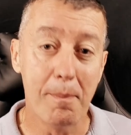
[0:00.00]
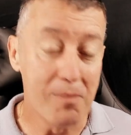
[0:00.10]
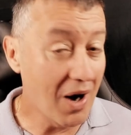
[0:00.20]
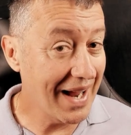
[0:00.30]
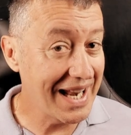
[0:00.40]

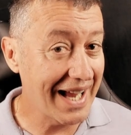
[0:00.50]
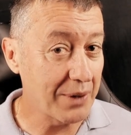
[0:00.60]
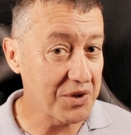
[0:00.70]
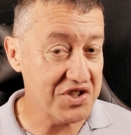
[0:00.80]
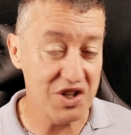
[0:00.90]
my
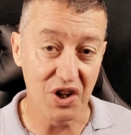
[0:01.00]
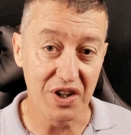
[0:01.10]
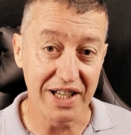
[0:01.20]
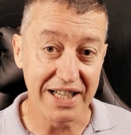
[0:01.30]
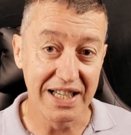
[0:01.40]
language
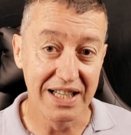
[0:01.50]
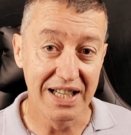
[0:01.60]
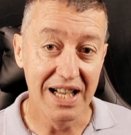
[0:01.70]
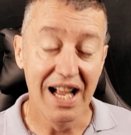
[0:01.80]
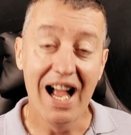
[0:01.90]
learning.
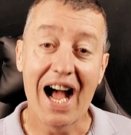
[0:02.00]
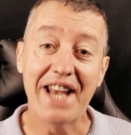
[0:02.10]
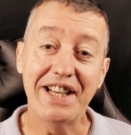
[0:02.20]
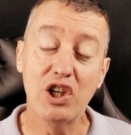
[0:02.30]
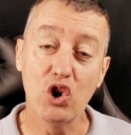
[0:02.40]
And
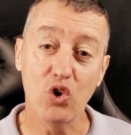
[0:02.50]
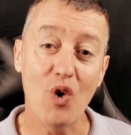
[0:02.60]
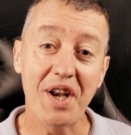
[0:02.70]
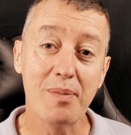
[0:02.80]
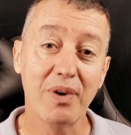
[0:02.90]

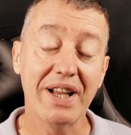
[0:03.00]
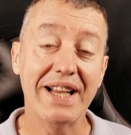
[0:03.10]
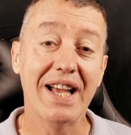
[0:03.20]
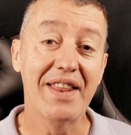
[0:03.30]
incredibly,